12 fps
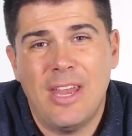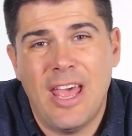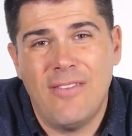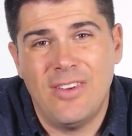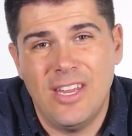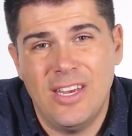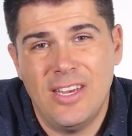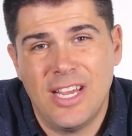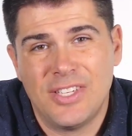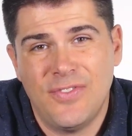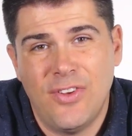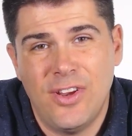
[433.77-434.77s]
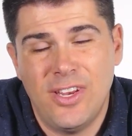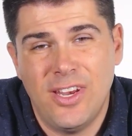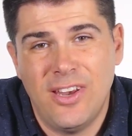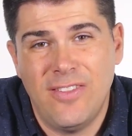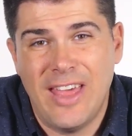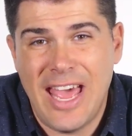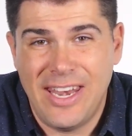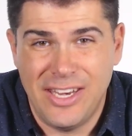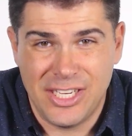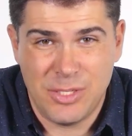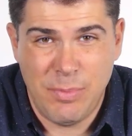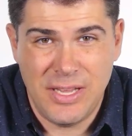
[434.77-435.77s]
to have an index fund in it that had an
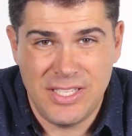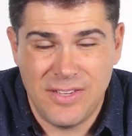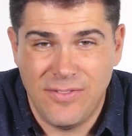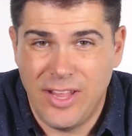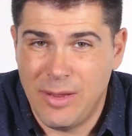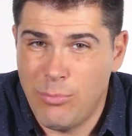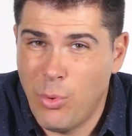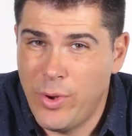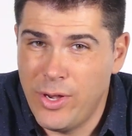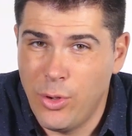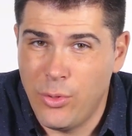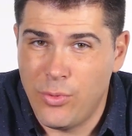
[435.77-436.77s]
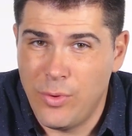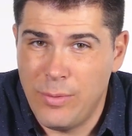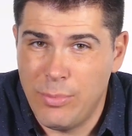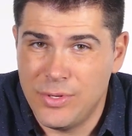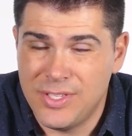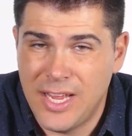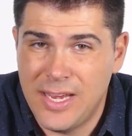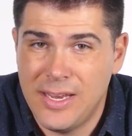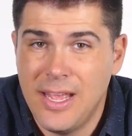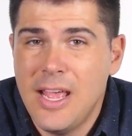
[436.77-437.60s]
expense of like 0.03%,